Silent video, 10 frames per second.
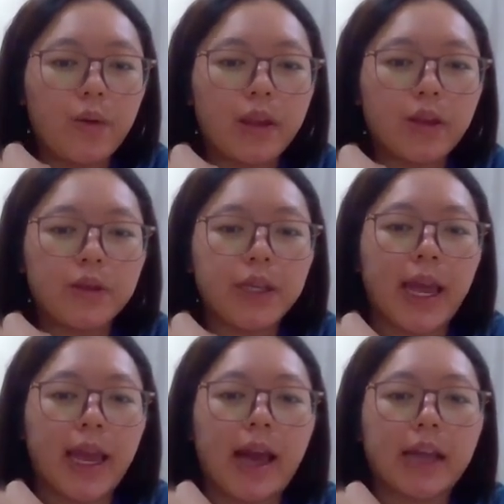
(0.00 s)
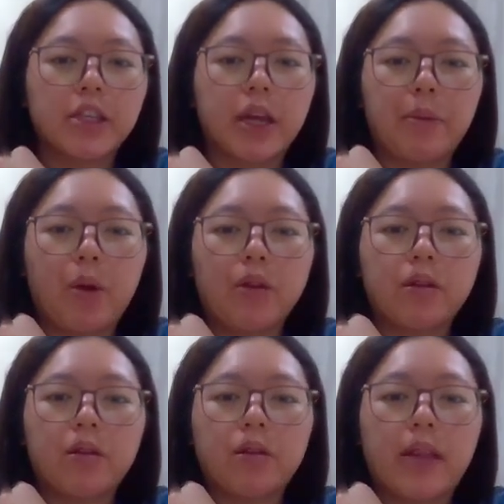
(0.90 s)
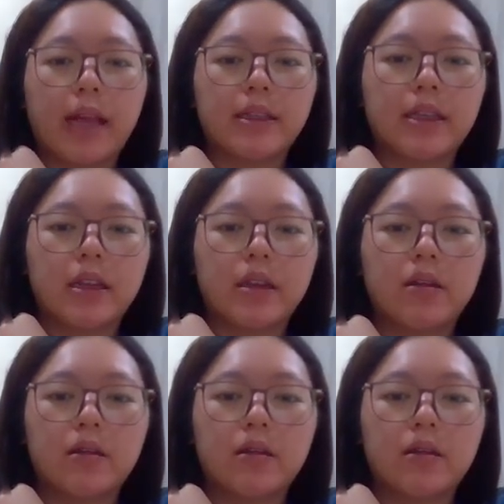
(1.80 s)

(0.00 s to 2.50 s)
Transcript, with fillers: when using AI chatbot. That's it.